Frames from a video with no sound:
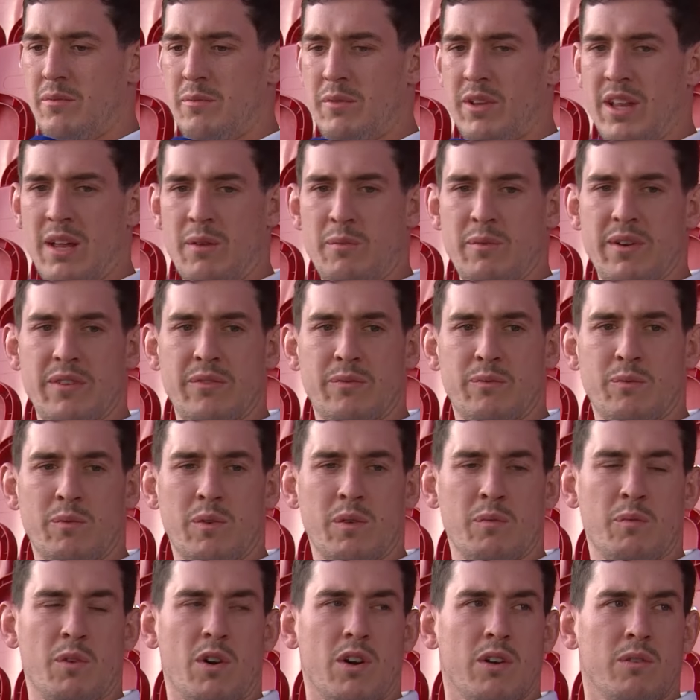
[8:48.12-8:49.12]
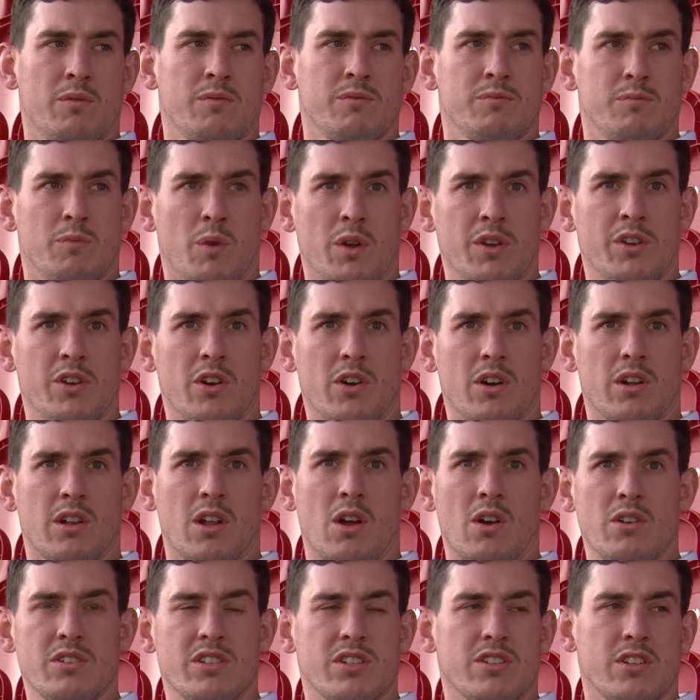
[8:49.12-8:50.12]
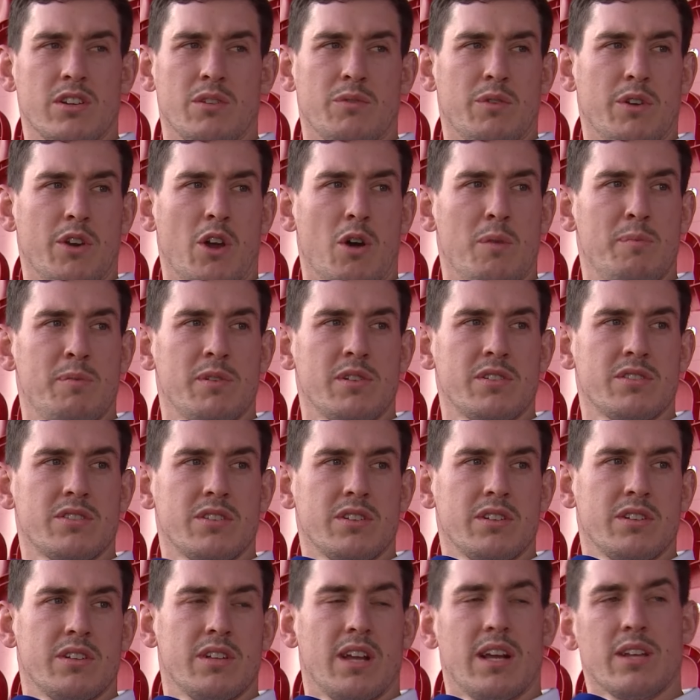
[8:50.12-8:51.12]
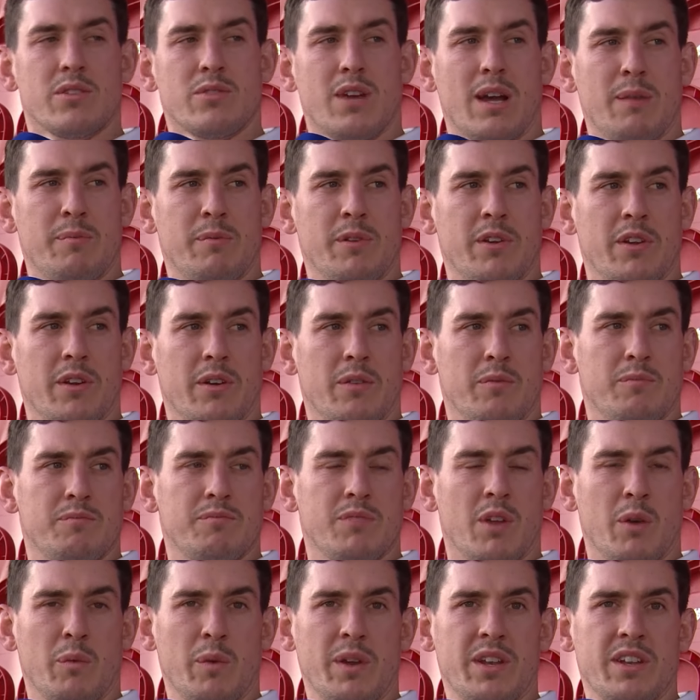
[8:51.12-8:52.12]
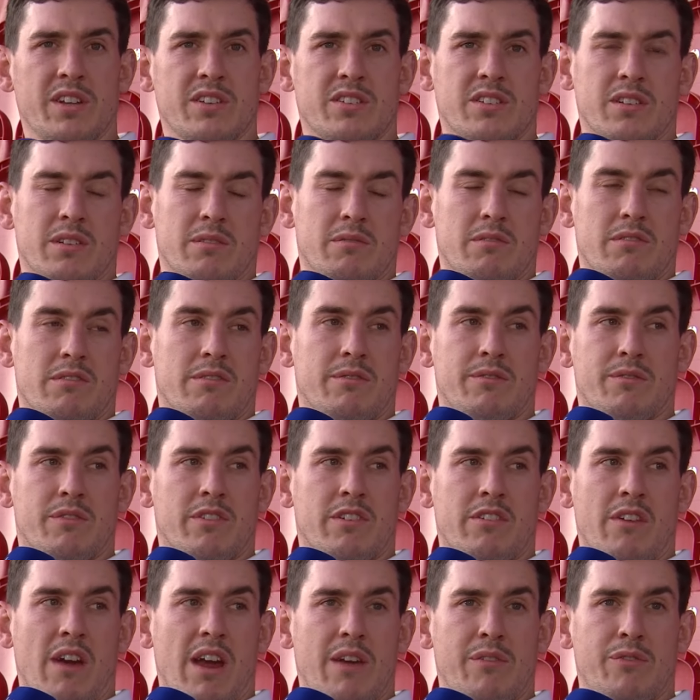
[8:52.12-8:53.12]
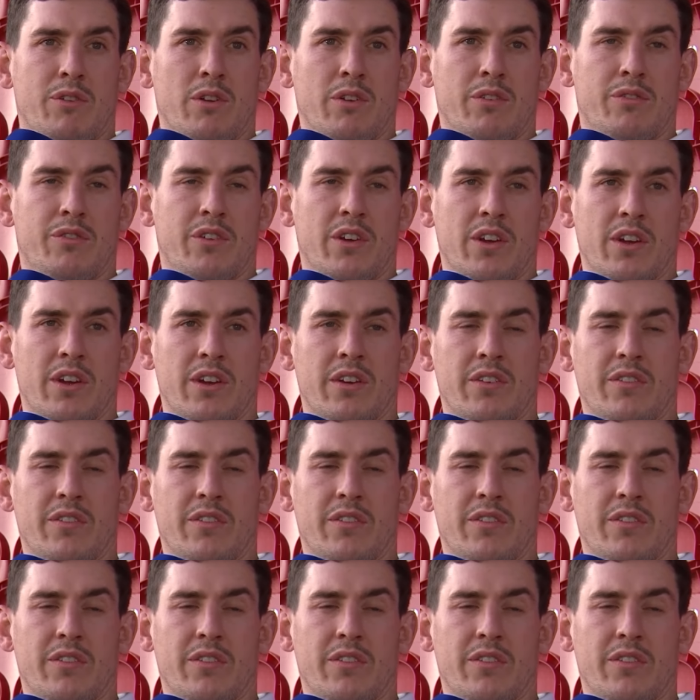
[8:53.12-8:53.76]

Then when one door closes, another one opens, and that's what happened at Widnes, and I'm grateful for